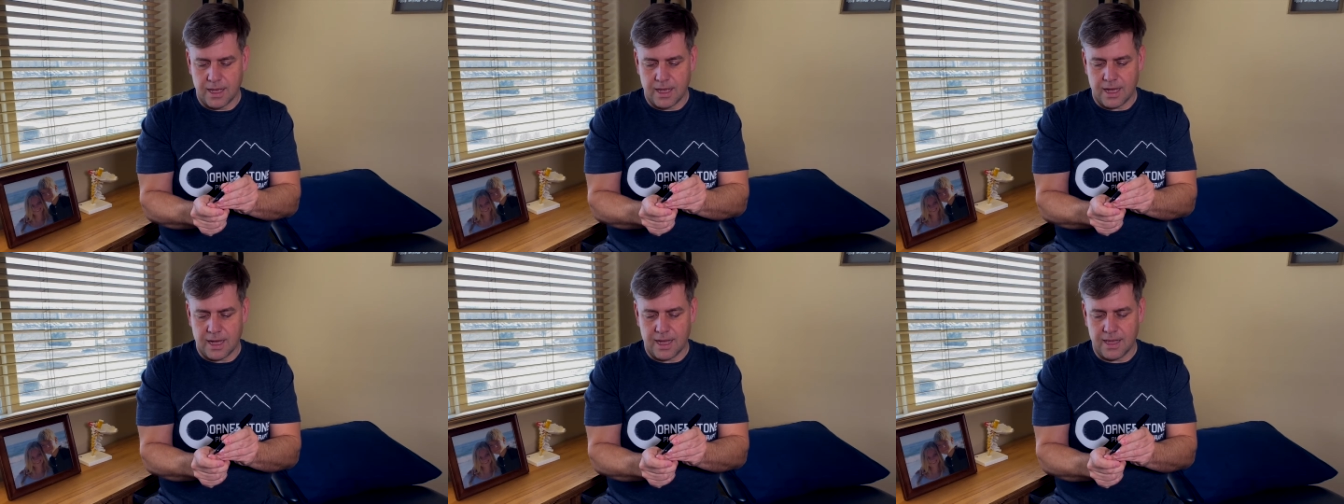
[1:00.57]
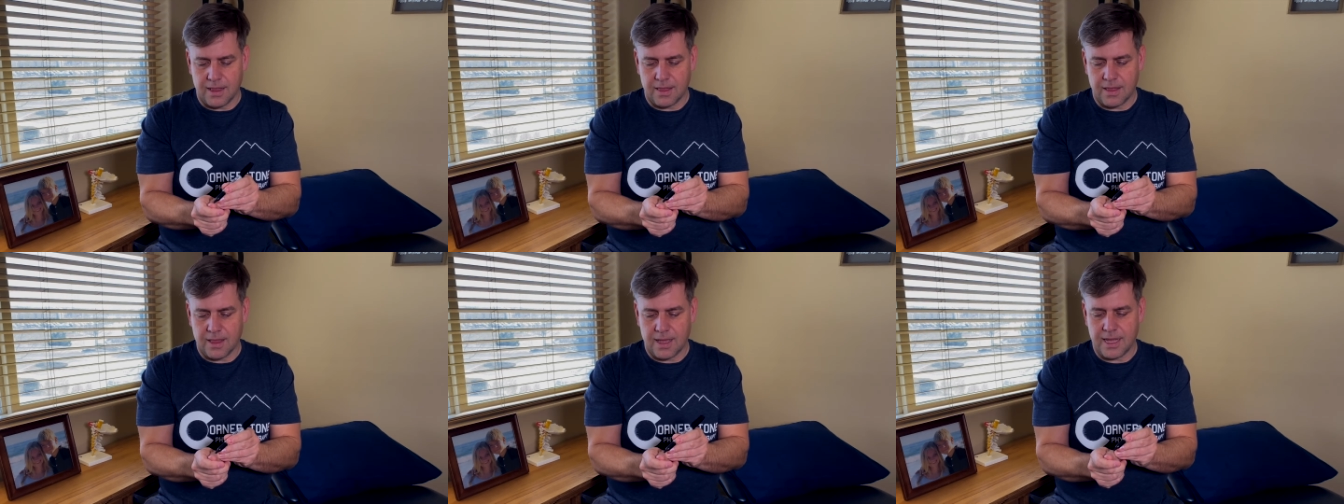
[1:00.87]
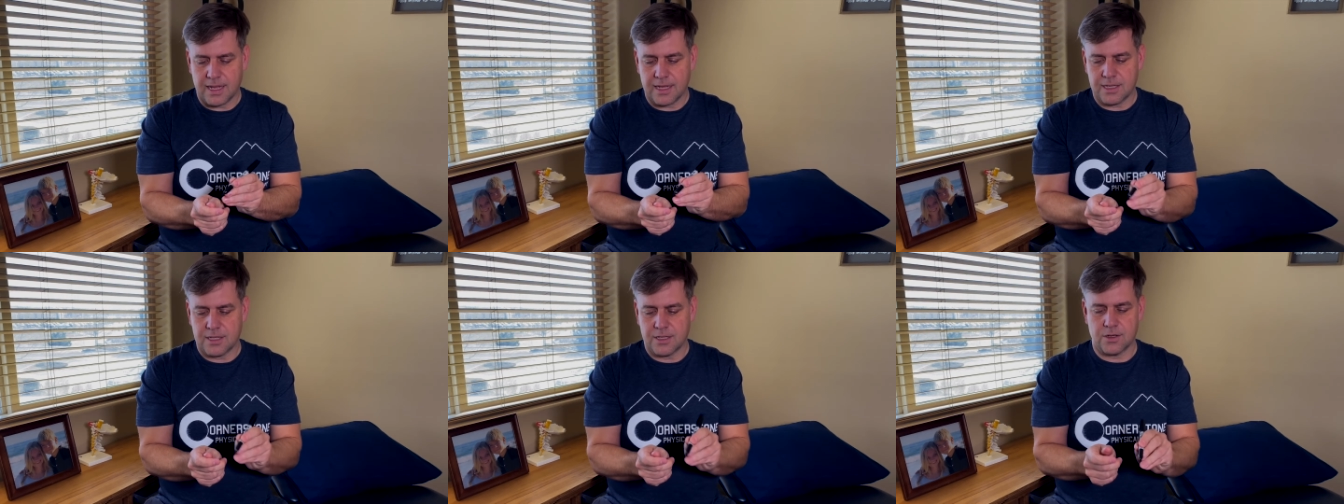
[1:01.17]
I
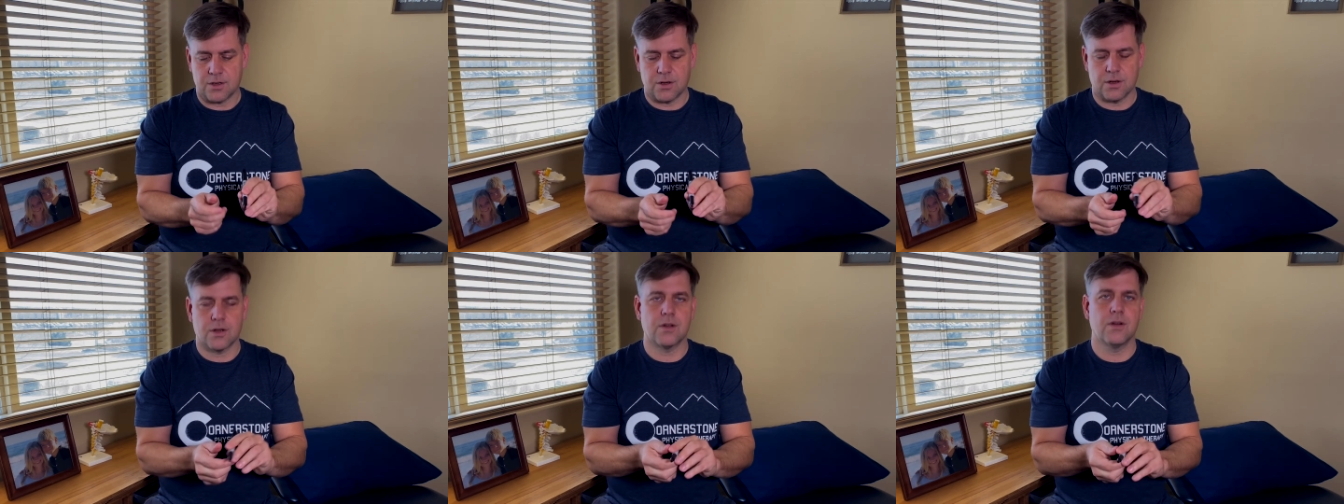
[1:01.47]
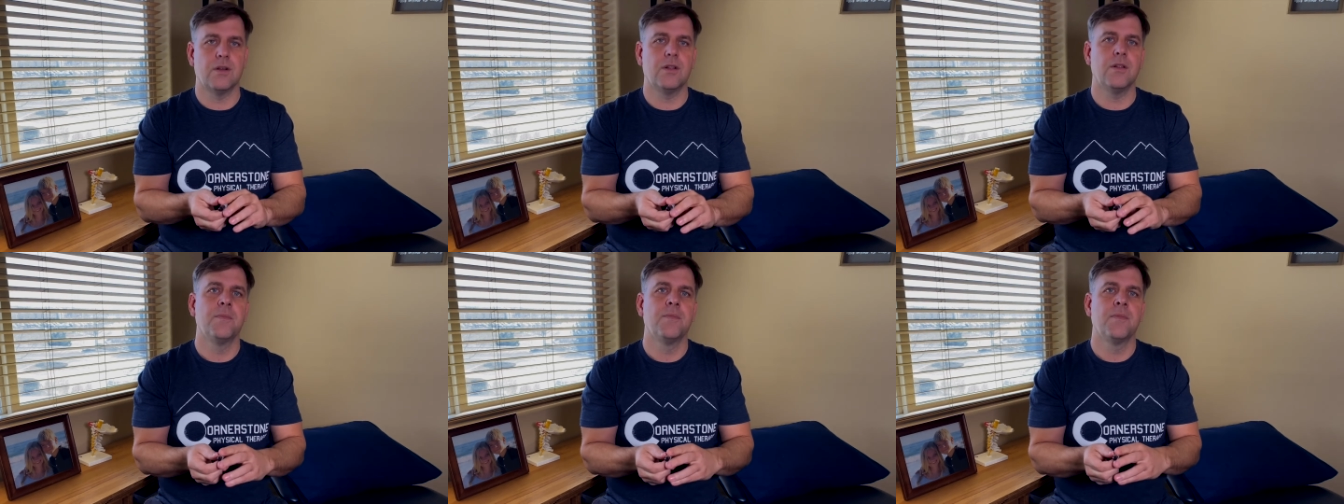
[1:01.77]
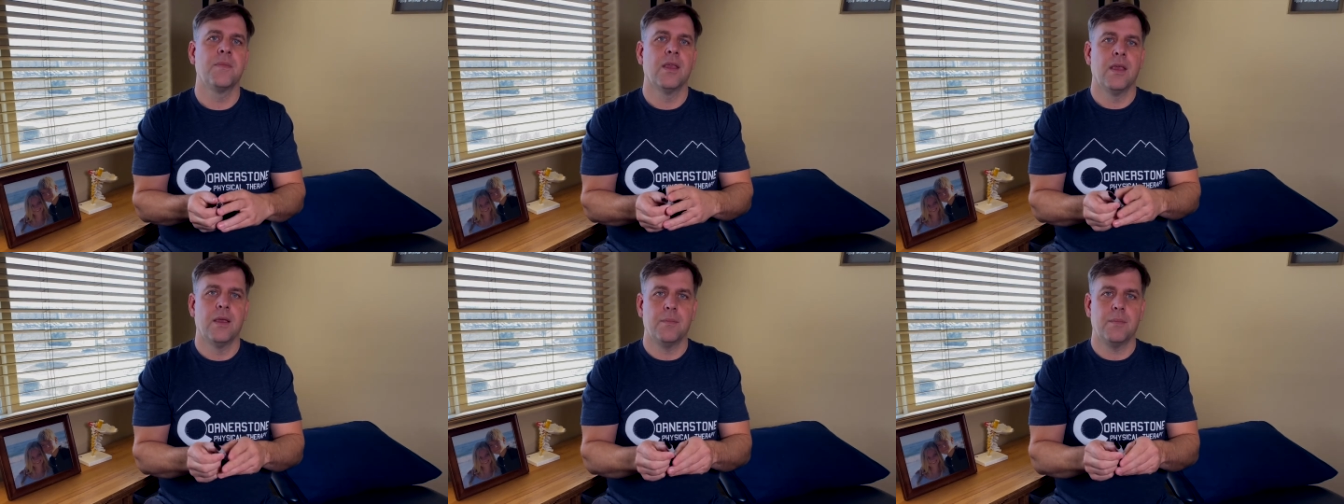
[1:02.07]
like a circle
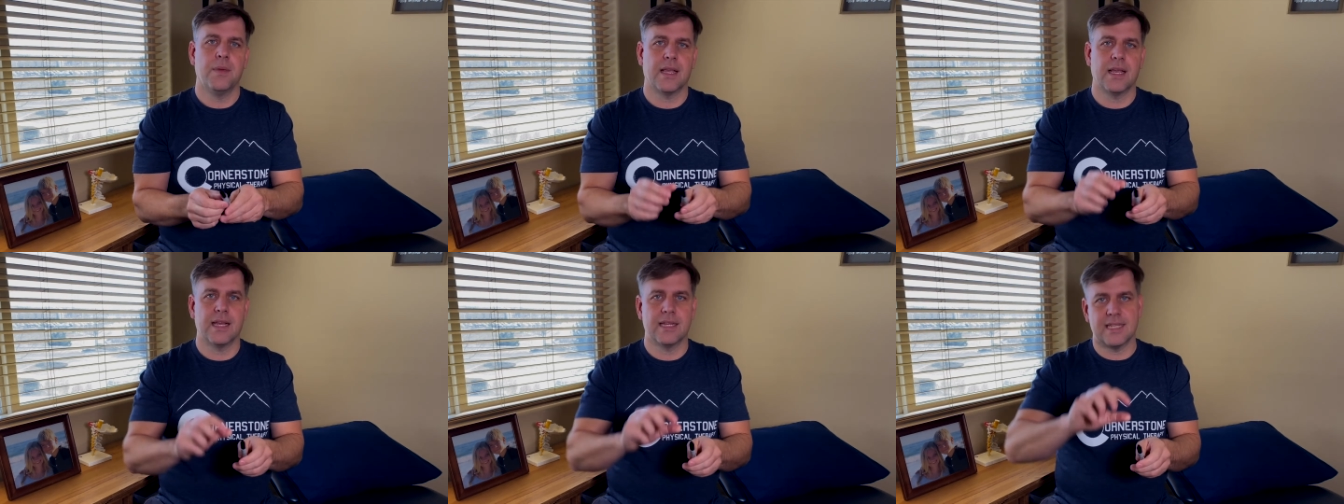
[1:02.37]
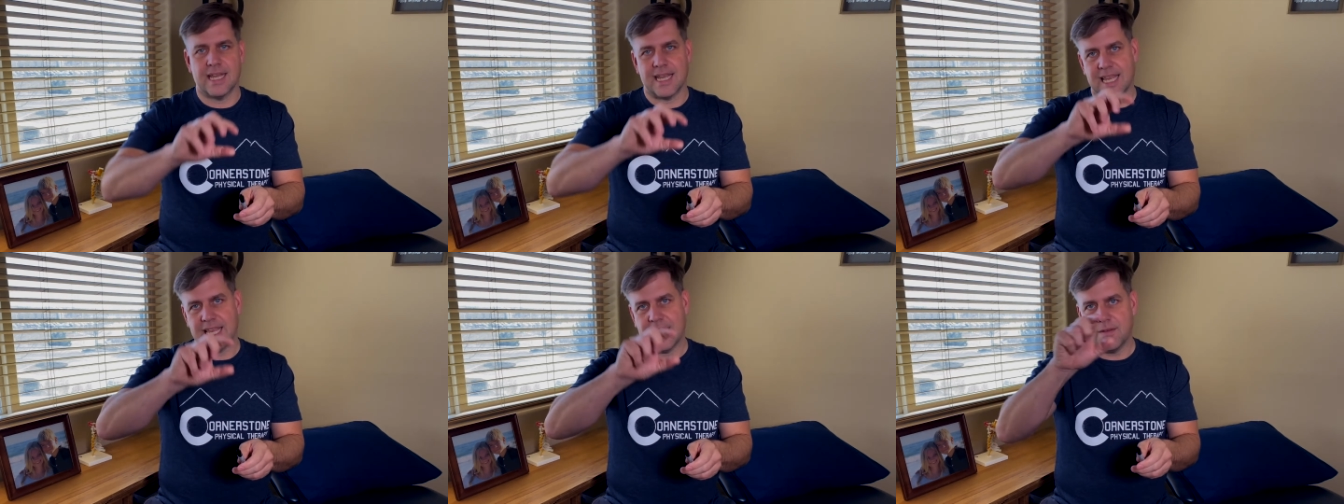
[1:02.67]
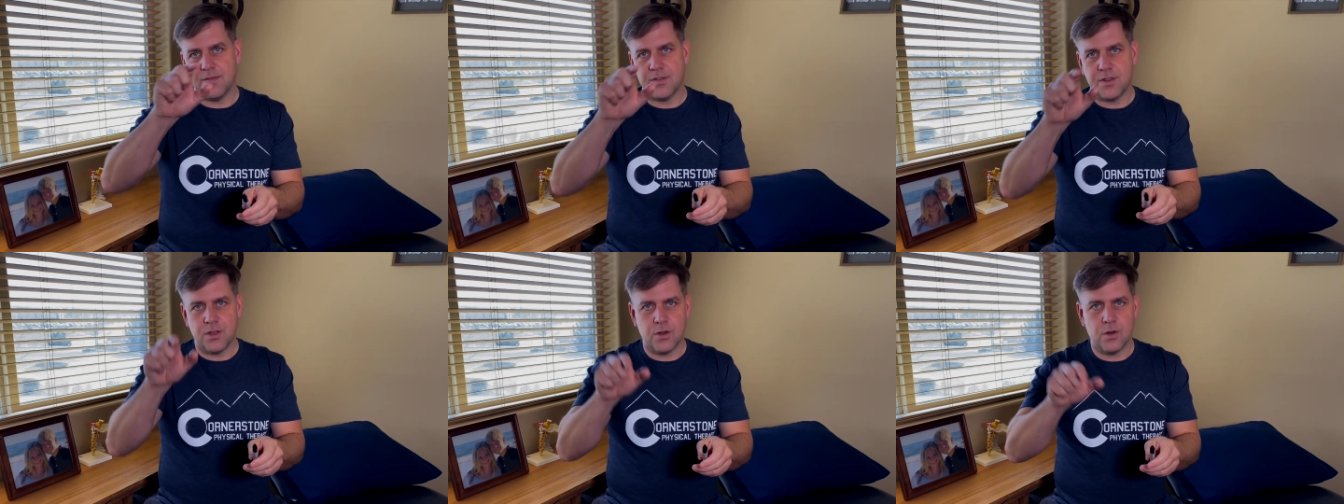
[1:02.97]
because that
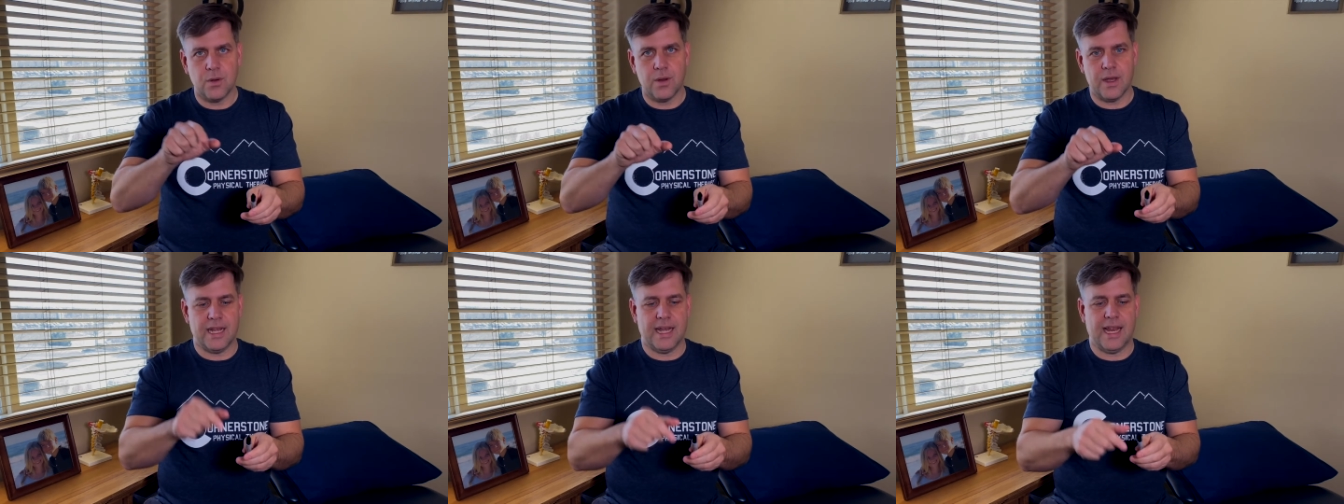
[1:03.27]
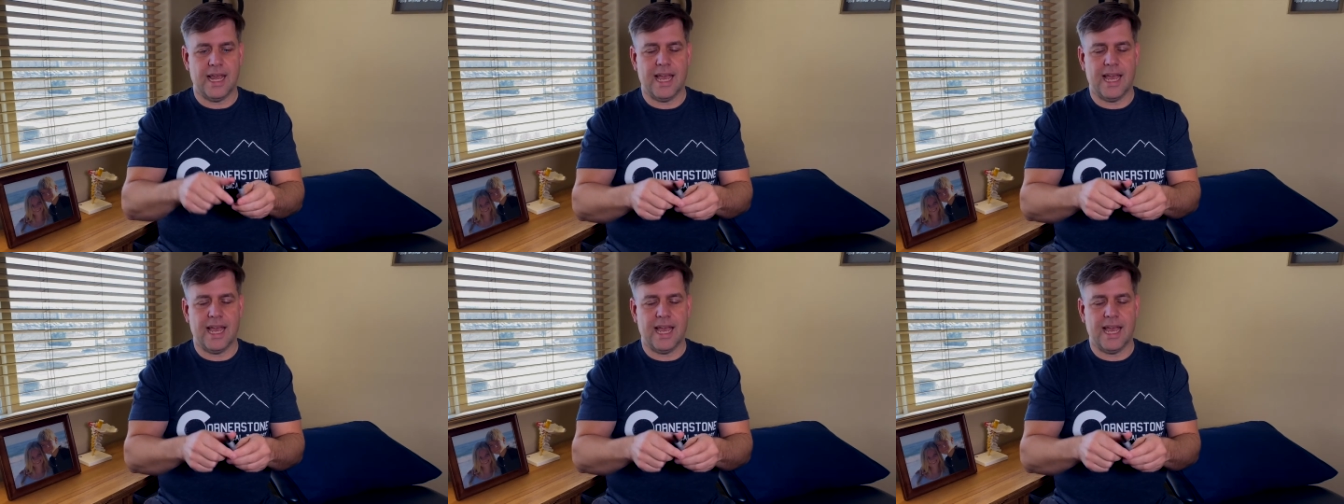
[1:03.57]
gives you an